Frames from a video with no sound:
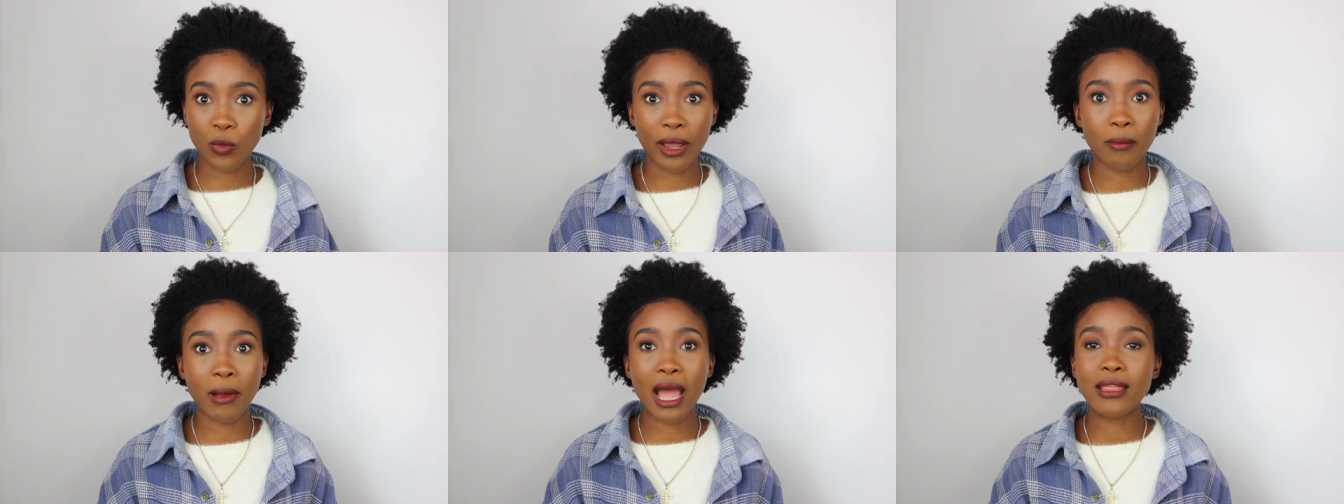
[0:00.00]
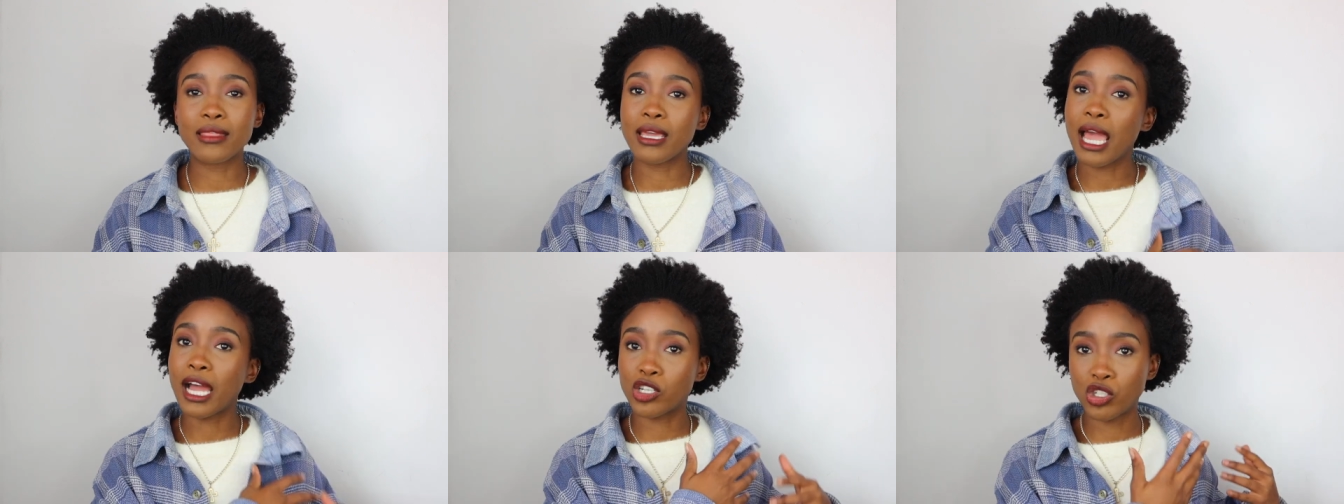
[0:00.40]
whereby
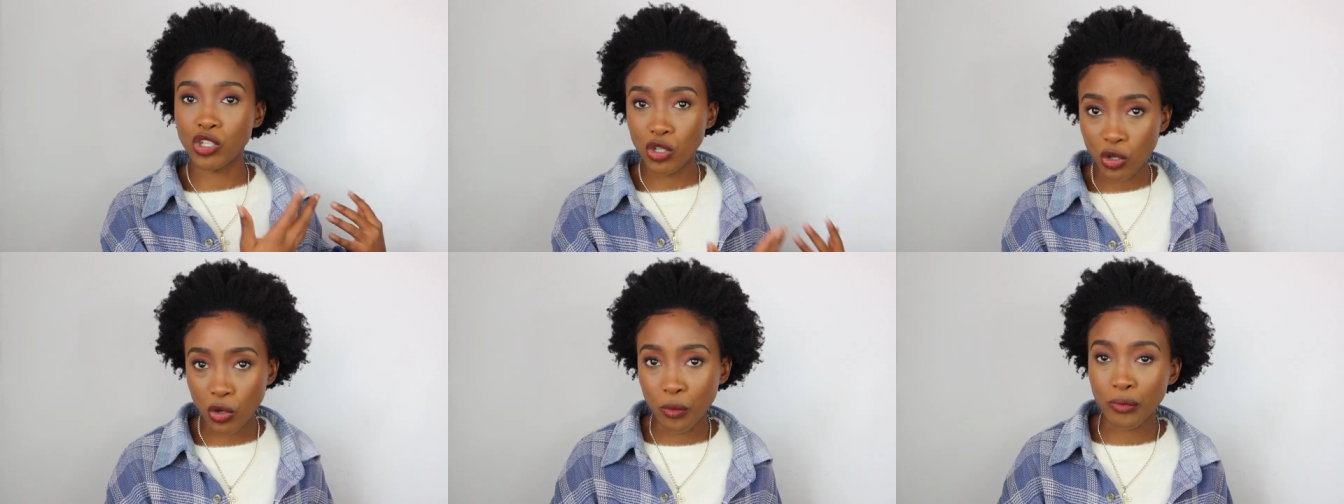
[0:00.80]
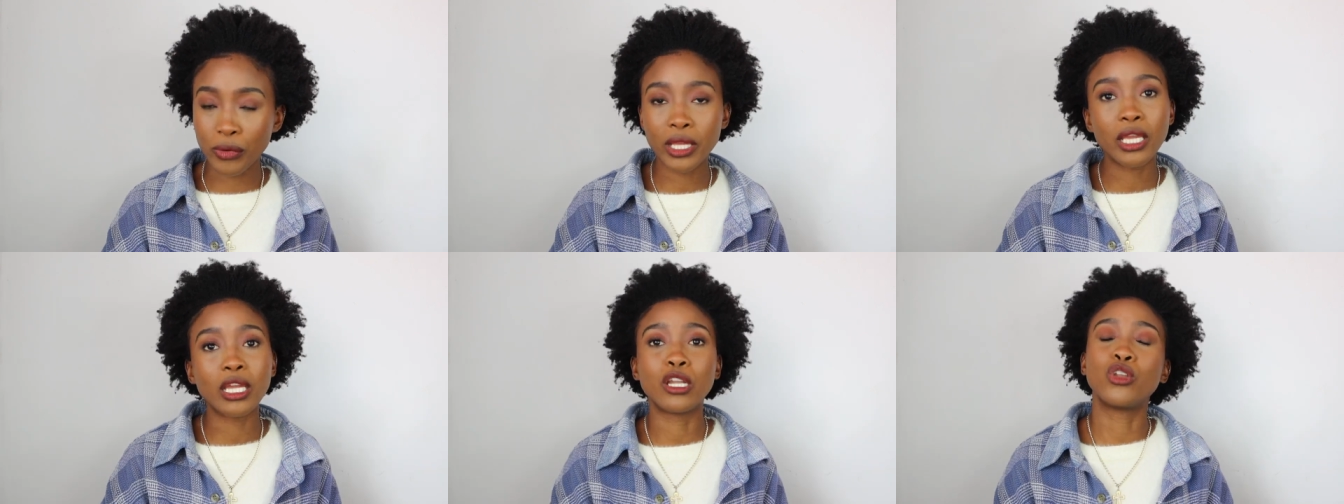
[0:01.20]
they actually, you know,
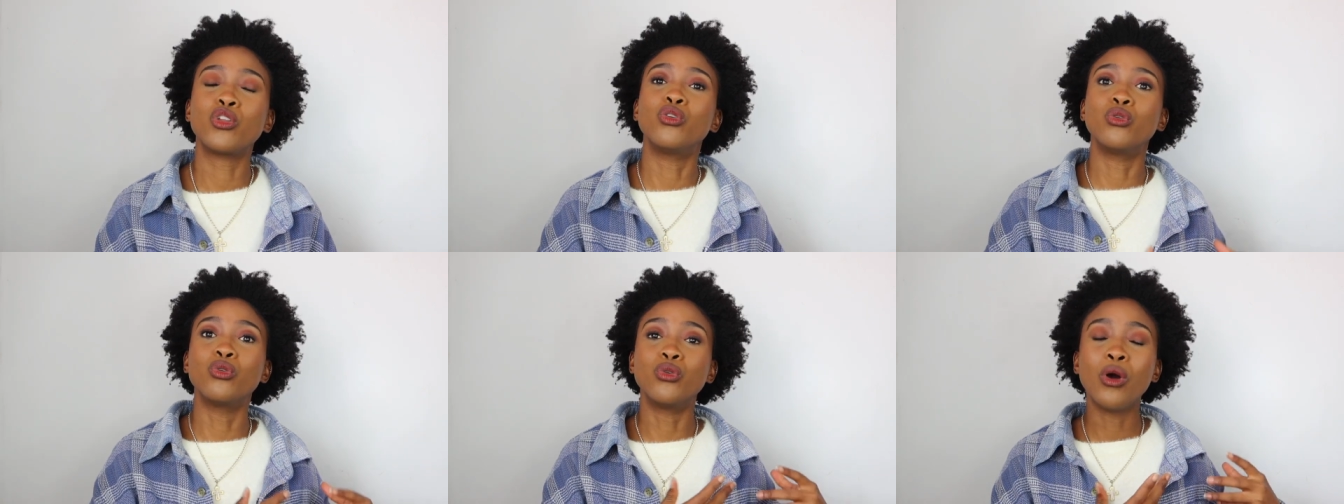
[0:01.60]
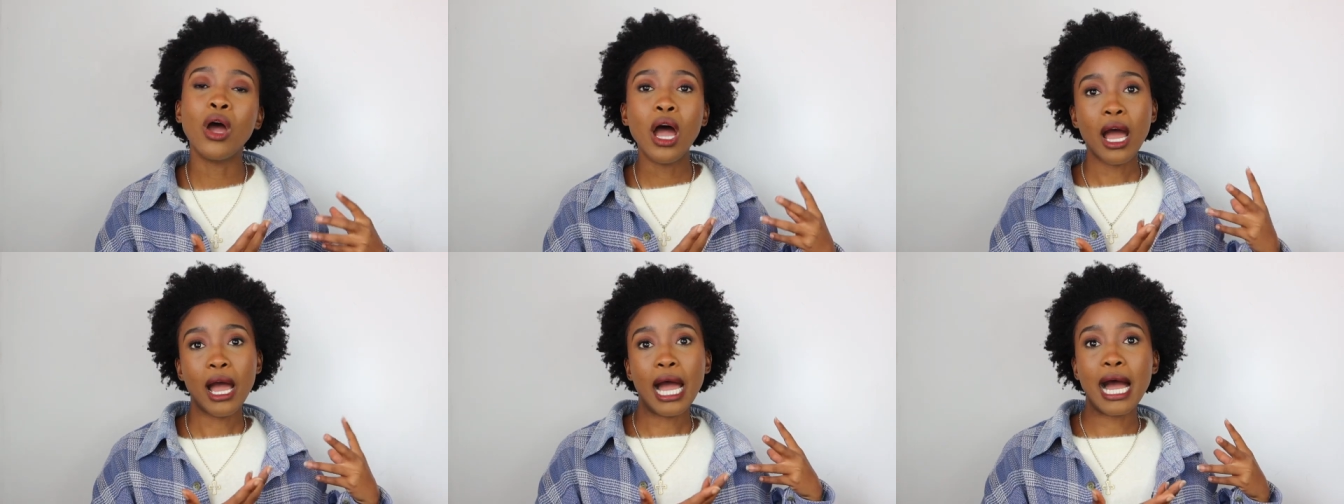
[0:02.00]
bring in new
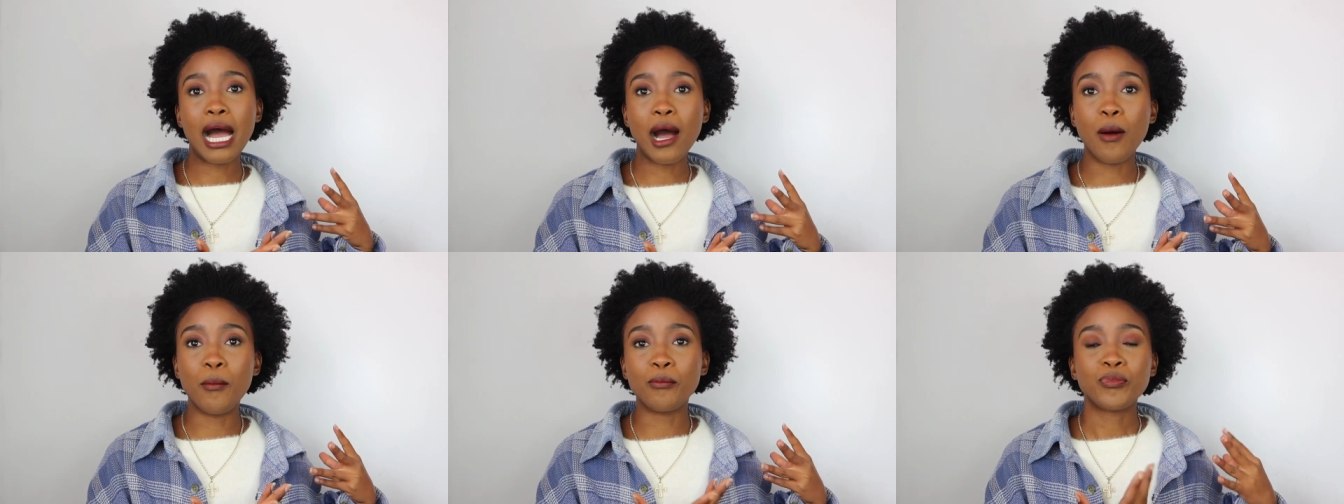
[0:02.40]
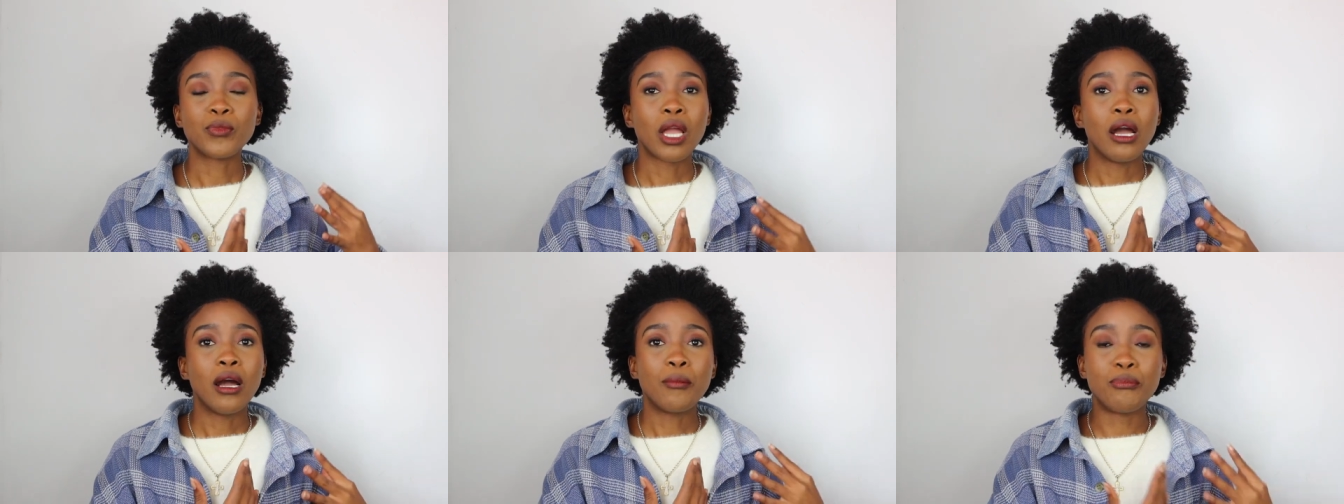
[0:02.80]
um,
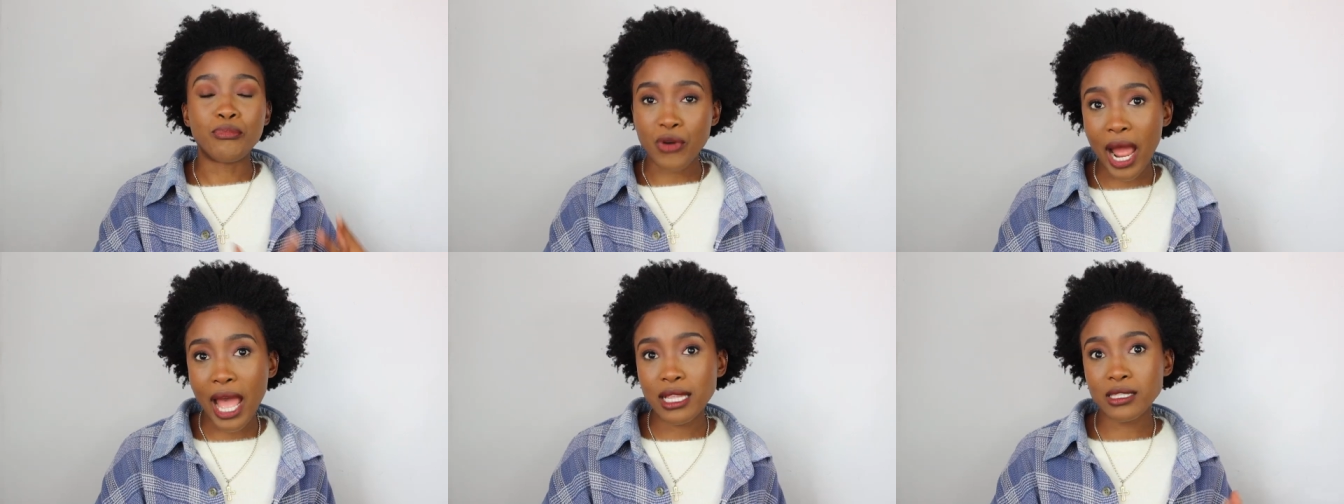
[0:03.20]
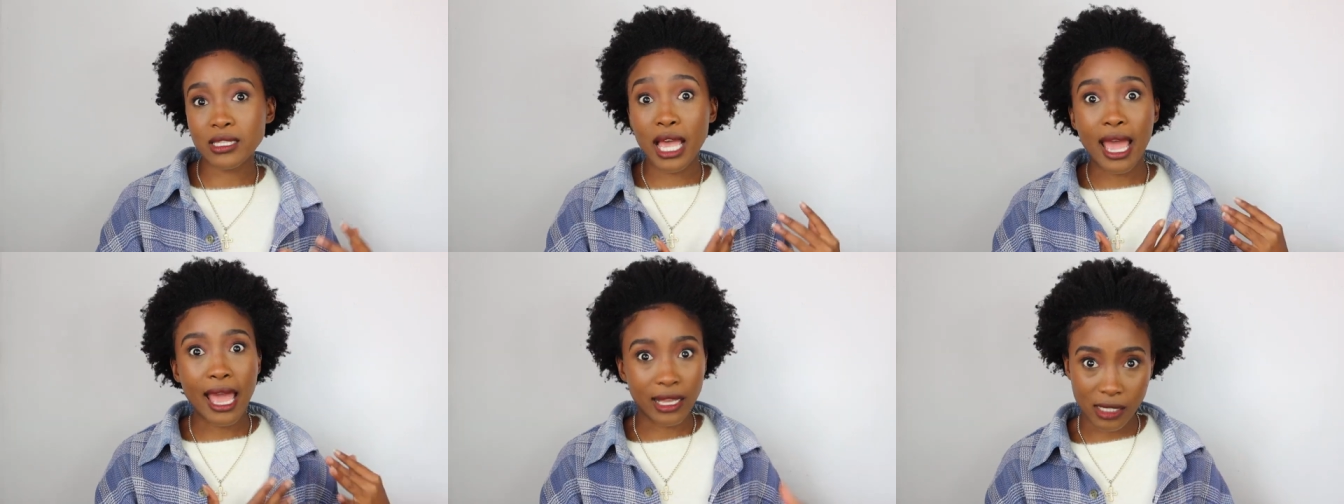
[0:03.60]
brands,
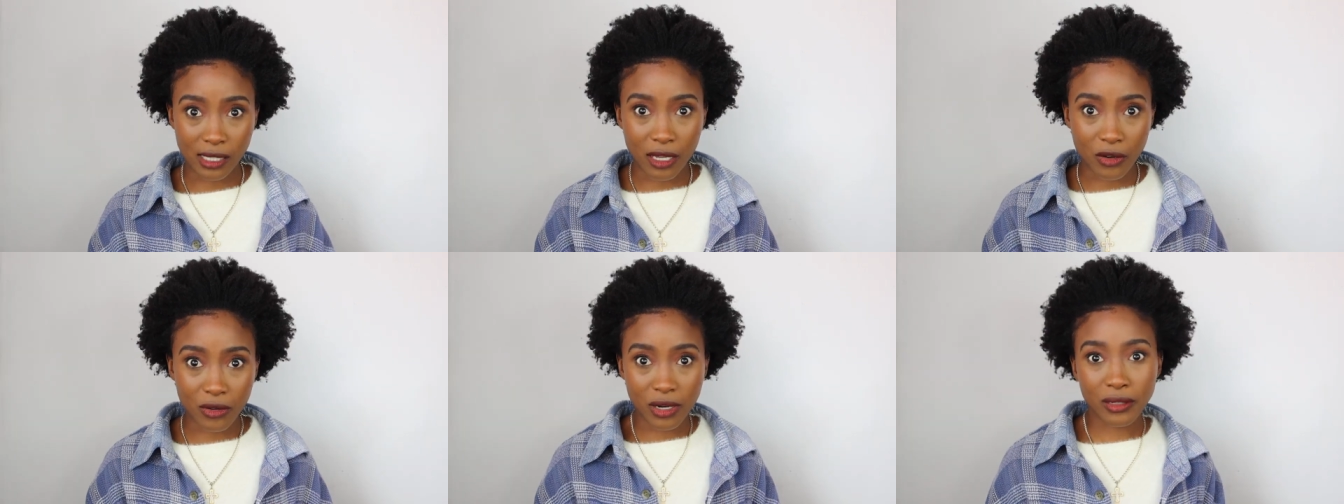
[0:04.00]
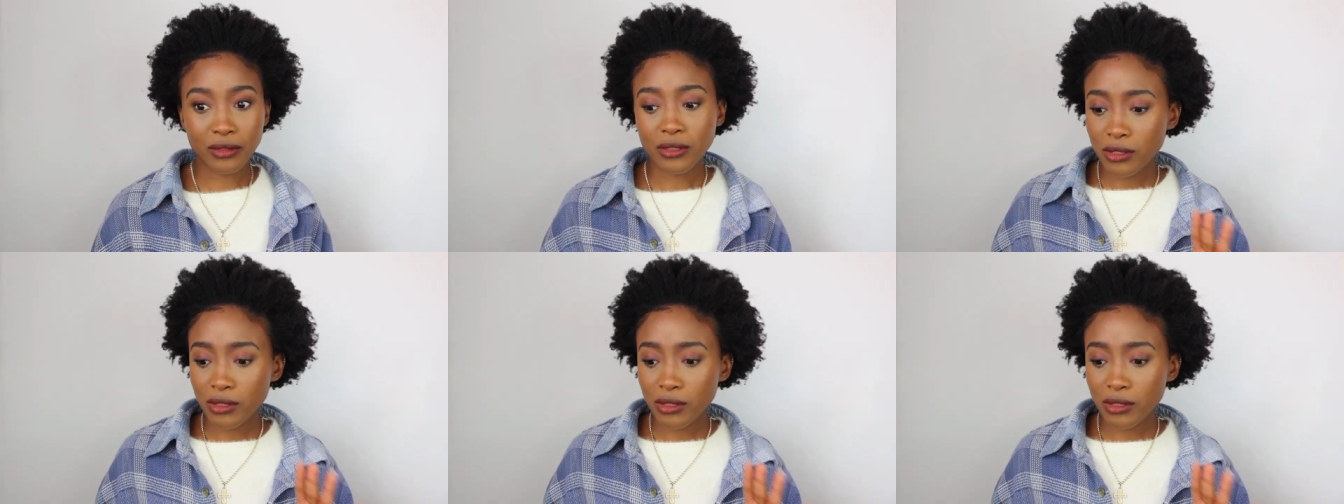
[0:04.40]
et cetera.